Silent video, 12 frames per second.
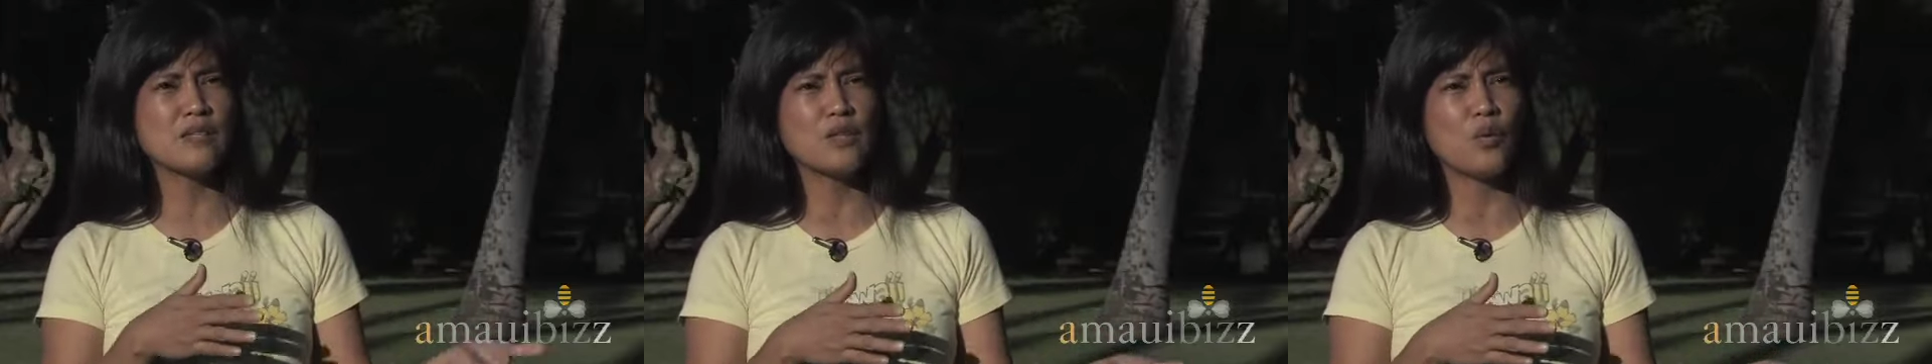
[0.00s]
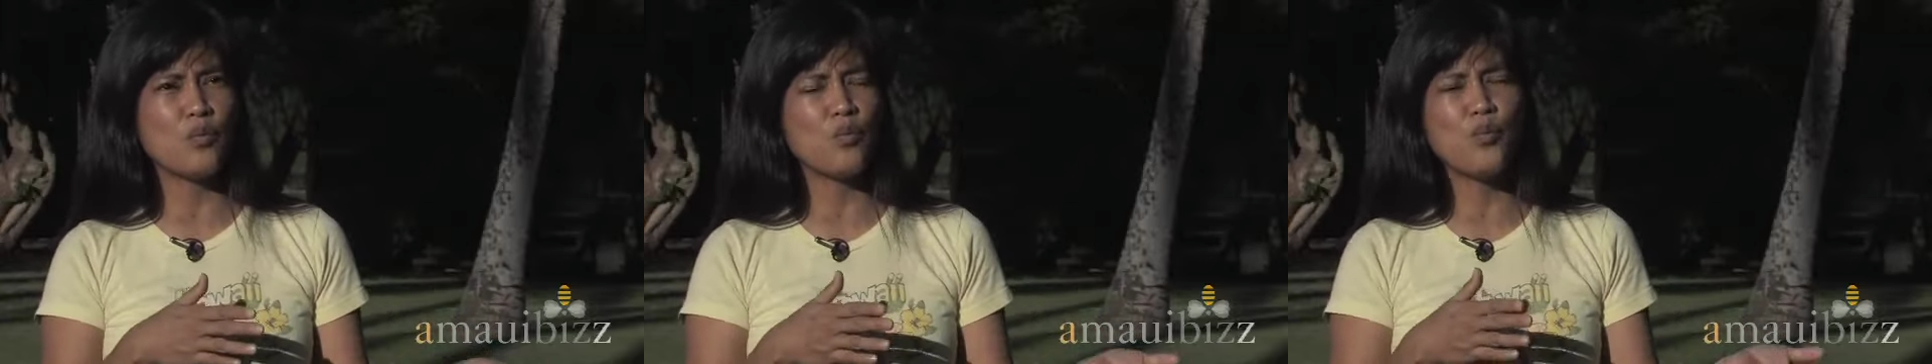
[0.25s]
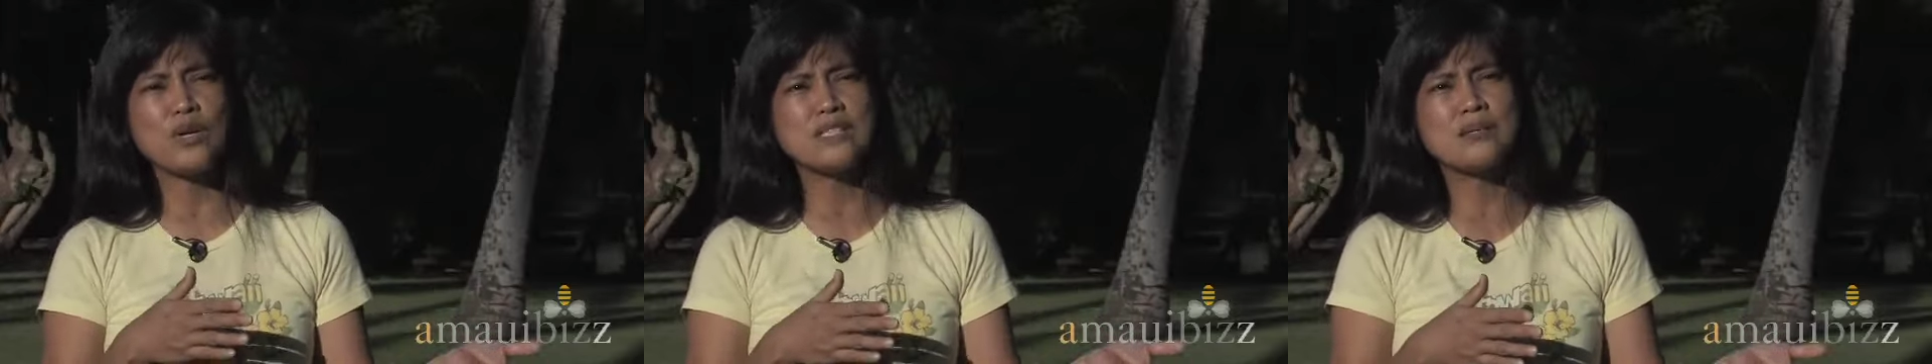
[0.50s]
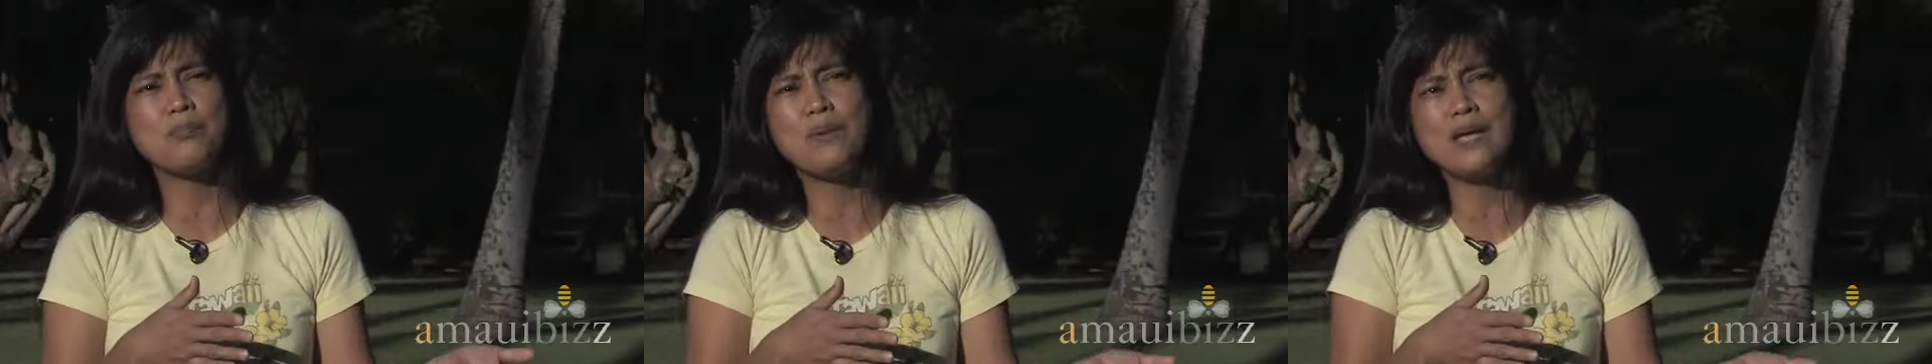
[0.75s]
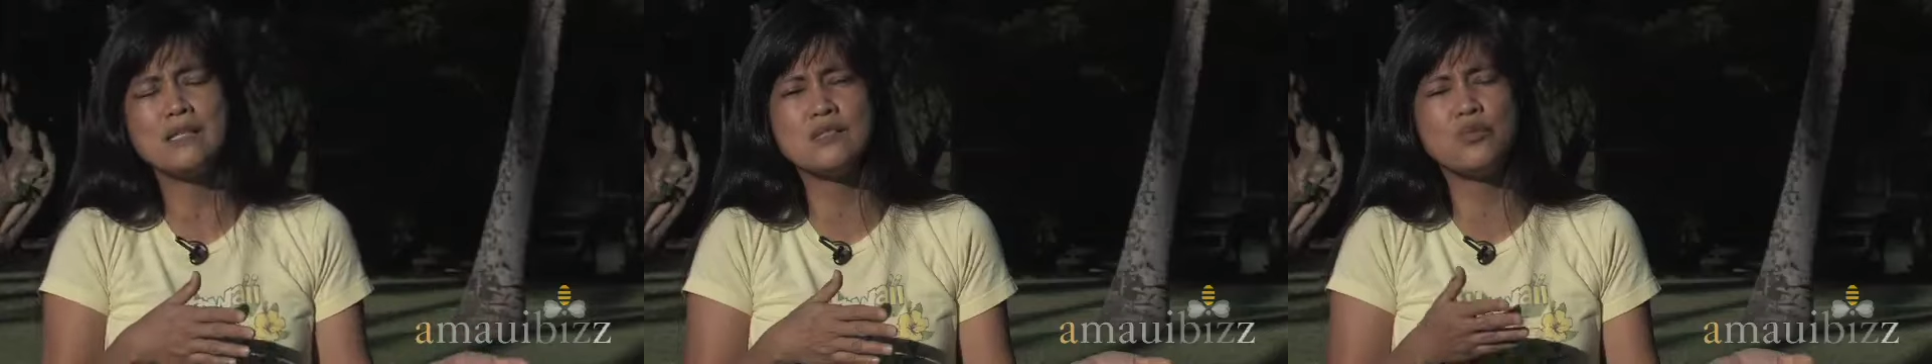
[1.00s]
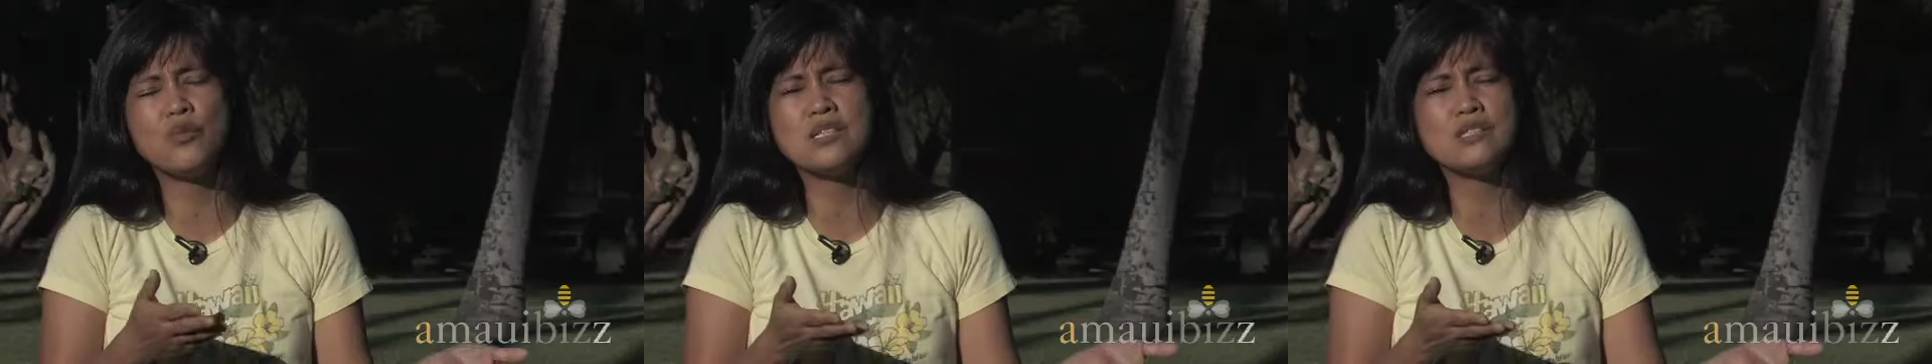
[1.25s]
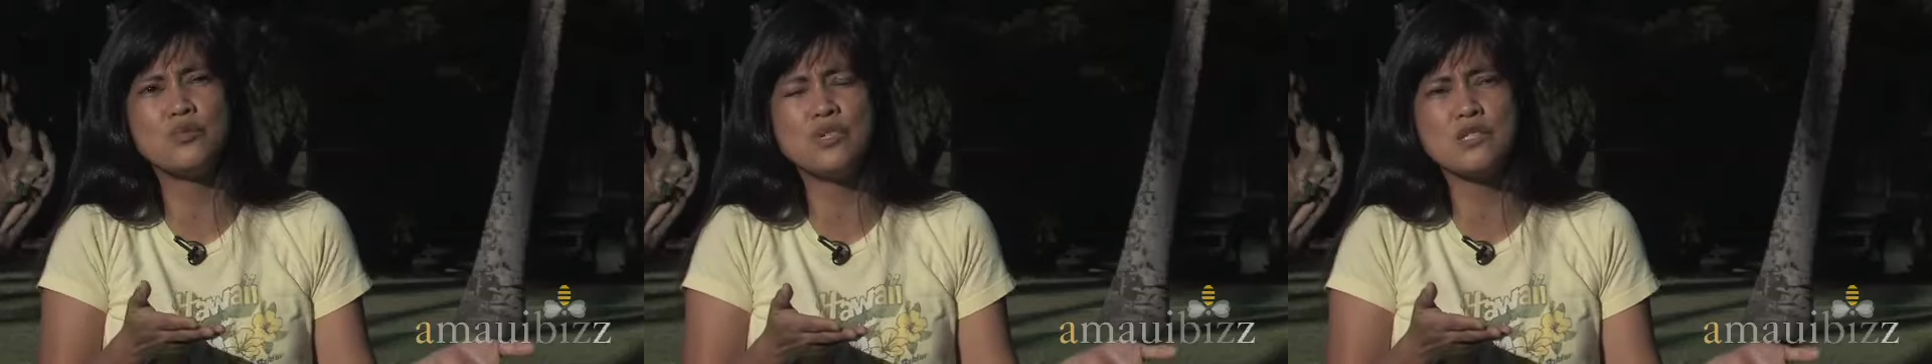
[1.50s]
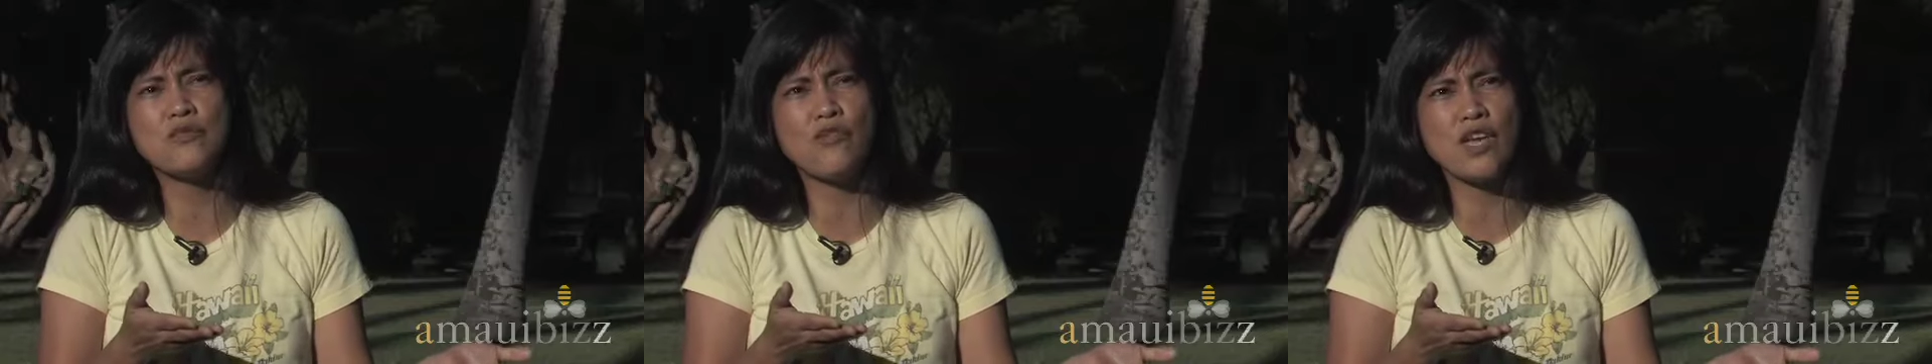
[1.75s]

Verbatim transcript: you know, what's the place, where, where's